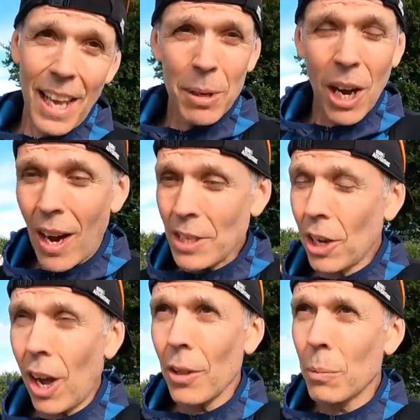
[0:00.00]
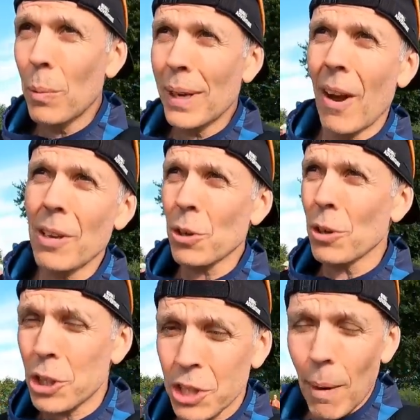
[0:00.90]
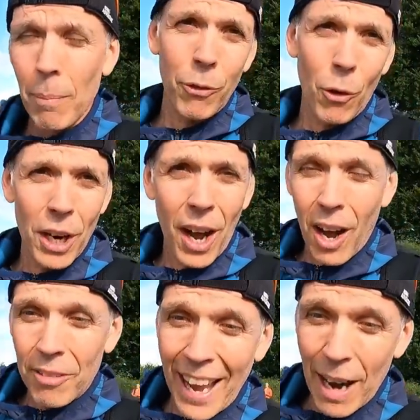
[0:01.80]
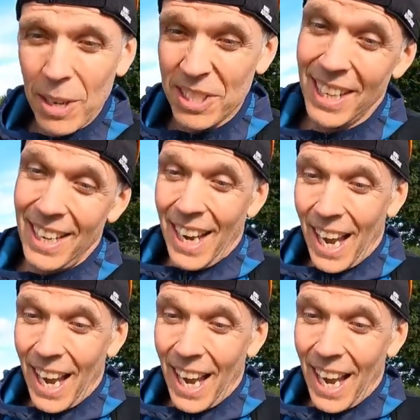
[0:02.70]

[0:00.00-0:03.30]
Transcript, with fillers: Them guys, a lot of them will be going sort of sub four and a half hours,